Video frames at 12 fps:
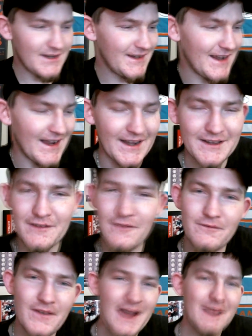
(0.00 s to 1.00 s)
Yeah,
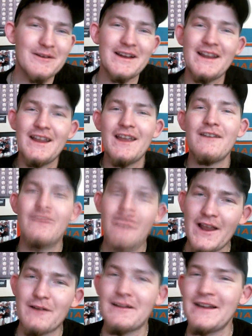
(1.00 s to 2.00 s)
very,
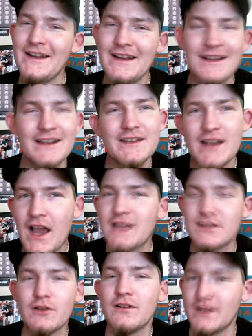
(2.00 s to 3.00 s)
very
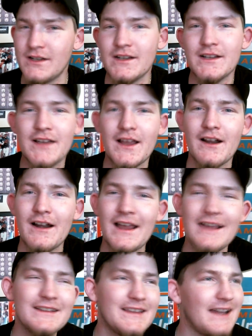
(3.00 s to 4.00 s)
not so good. All
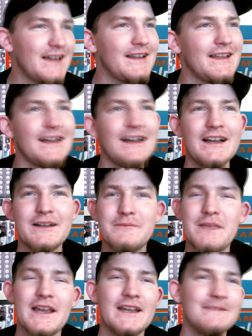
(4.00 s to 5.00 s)
right, that ah
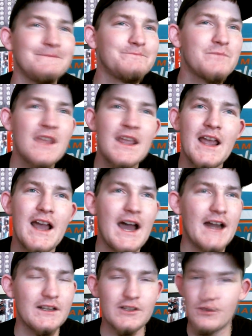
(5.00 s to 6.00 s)
man.
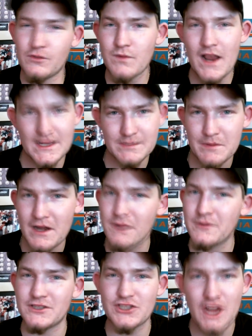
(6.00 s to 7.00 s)
I don't know, the raspberry
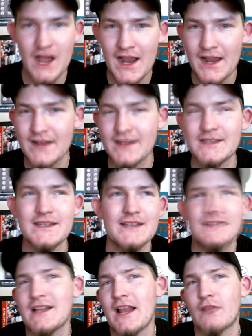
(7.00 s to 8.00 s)
with chai, it's,
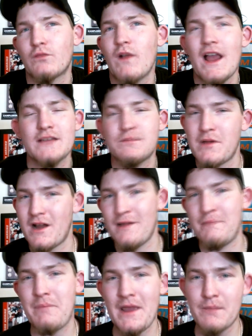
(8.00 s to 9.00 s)
it's like
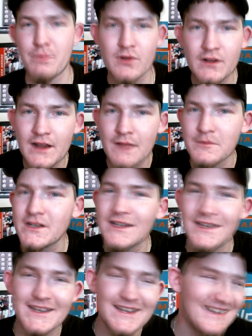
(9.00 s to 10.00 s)
raspberry pepper. I mean,
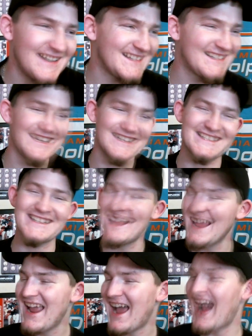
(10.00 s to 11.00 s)
it's just,
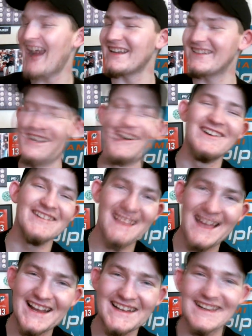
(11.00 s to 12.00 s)
I don't
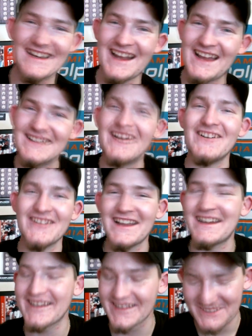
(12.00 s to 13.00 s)
like it. I don't
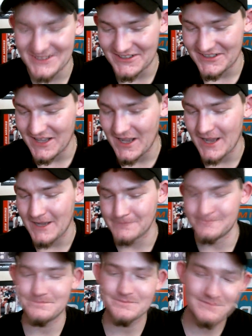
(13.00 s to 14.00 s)
like it at all.
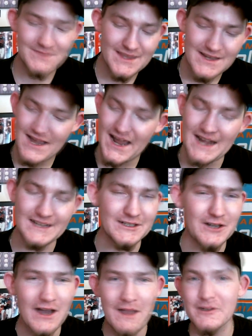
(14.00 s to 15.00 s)
Um, I don't
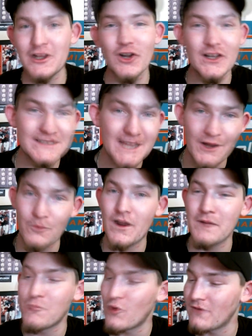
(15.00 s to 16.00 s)
know. I'm going to go ahead and take
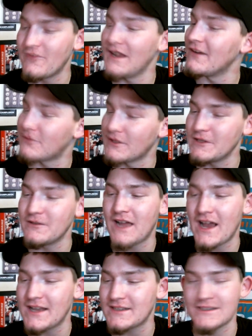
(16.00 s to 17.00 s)
one more vape for you
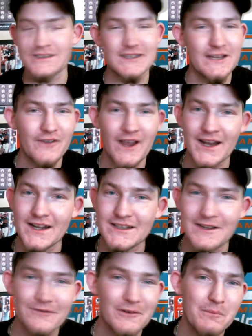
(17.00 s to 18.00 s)
guys and see if I get a
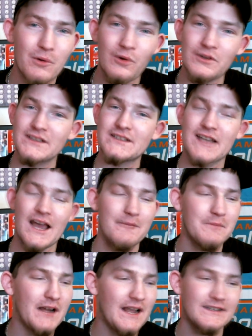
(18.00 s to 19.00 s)
different pull this
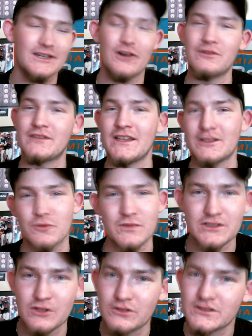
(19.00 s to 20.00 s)
time, but I don't think the
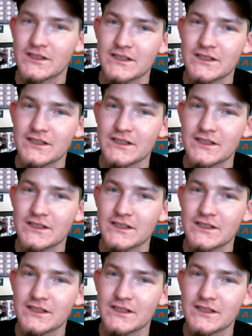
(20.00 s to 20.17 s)
results are